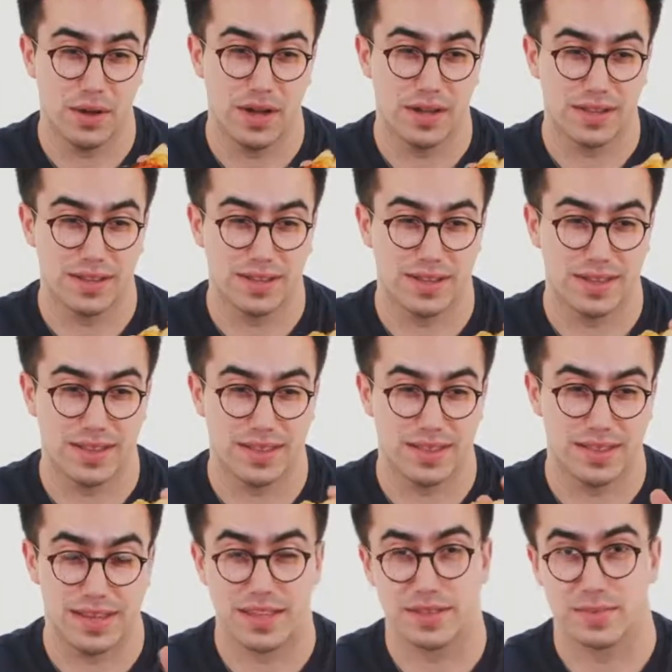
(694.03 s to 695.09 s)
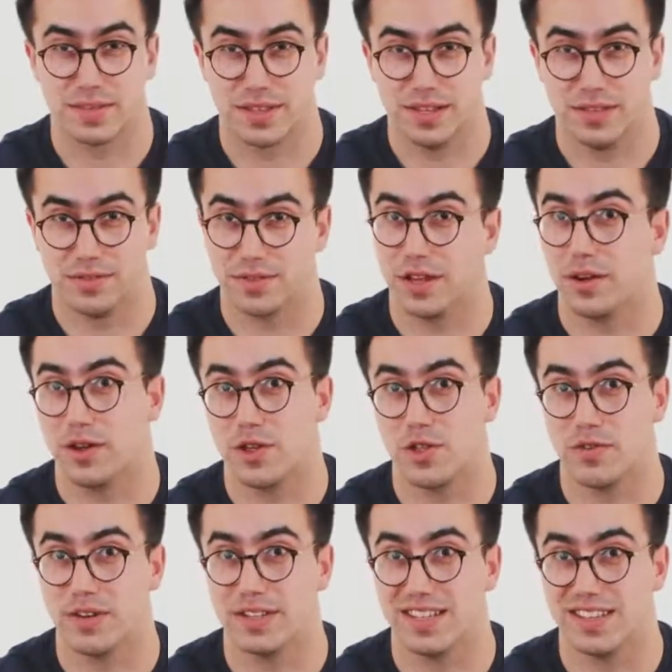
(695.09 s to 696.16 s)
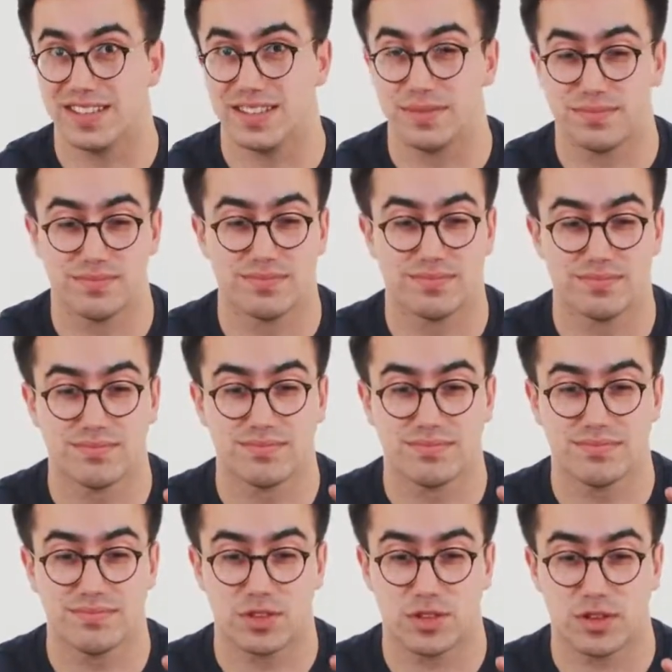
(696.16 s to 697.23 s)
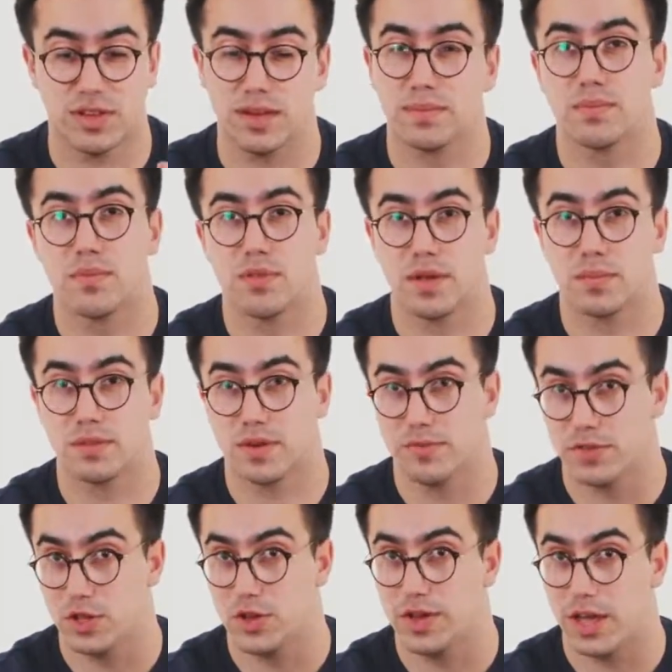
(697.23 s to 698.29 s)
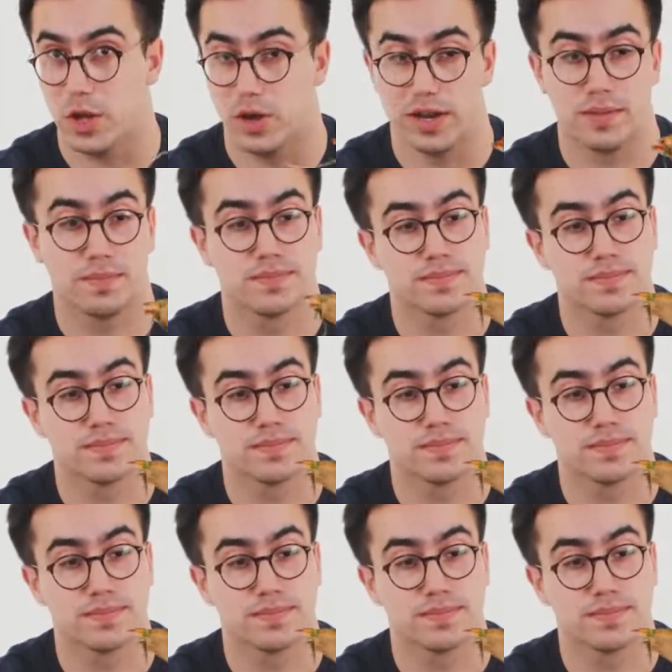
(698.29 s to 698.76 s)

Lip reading: But they themselves are actually really tasty. So yeah, thumbs up for the UK only.